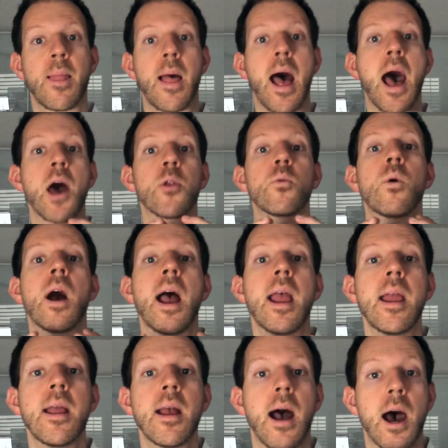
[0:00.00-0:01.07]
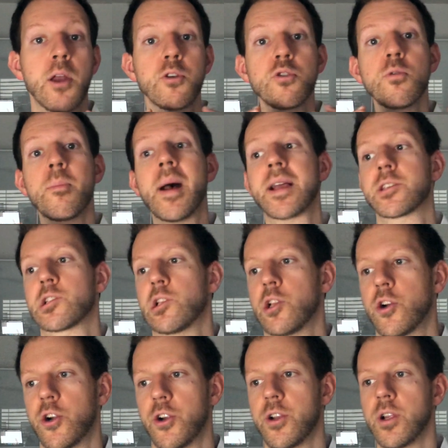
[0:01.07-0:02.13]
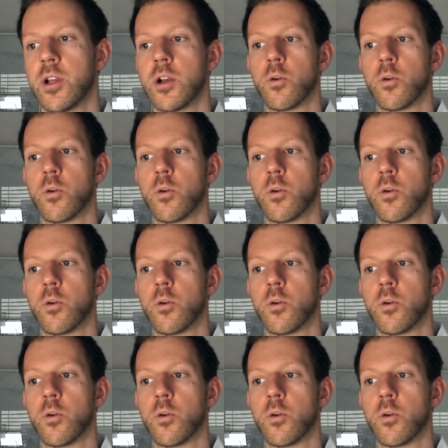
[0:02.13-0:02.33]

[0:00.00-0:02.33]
how do you best learn?